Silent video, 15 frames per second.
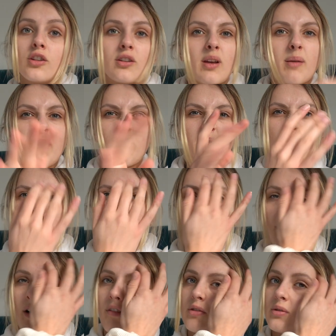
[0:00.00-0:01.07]
a bit of
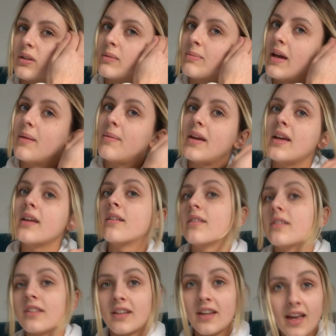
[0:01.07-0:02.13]
core afterwards maybe.
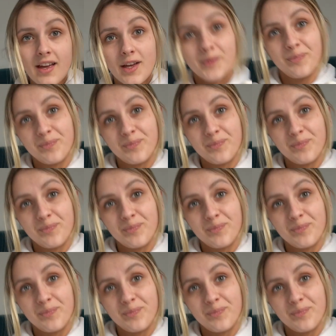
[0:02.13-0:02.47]
So yeah.